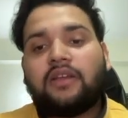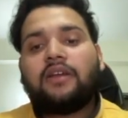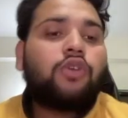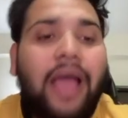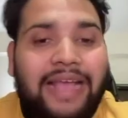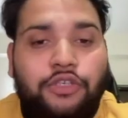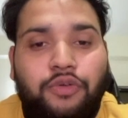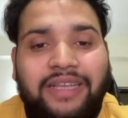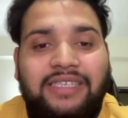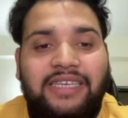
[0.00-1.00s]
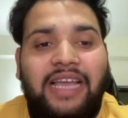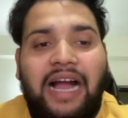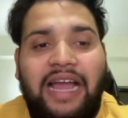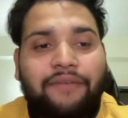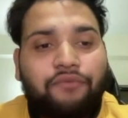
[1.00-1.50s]
So as you can see,
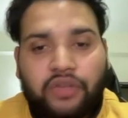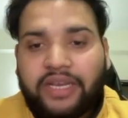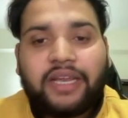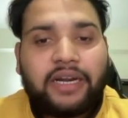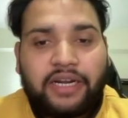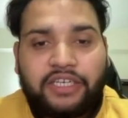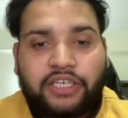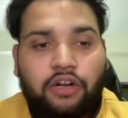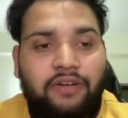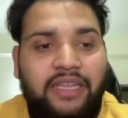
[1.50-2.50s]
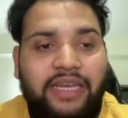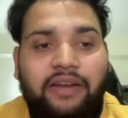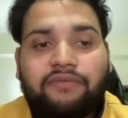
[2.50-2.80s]
I have three conditions over there,